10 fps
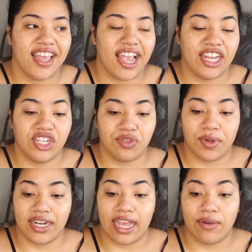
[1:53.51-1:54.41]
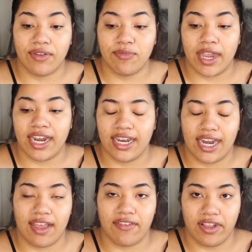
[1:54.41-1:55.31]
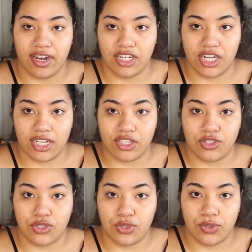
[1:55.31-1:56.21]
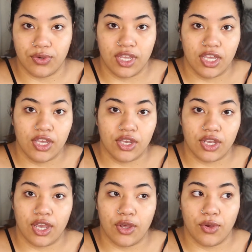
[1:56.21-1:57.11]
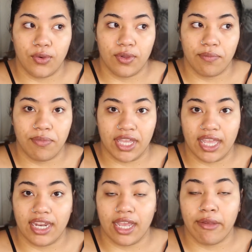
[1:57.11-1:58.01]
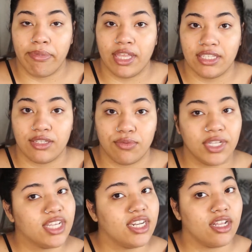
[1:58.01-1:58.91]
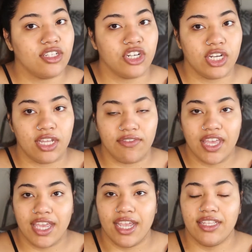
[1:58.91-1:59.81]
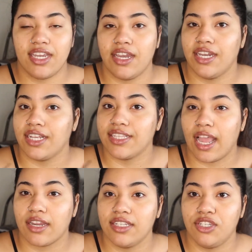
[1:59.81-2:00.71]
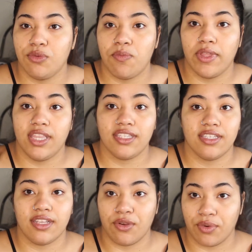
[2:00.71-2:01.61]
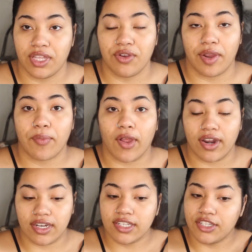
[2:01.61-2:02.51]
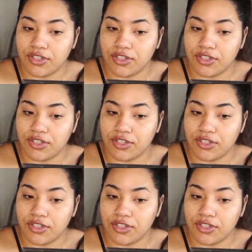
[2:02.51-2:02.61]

I just ran out of mine and I haven't got a chance to go pick any up. This is a really good alternative. It's not an exact dupe, but this is a really great product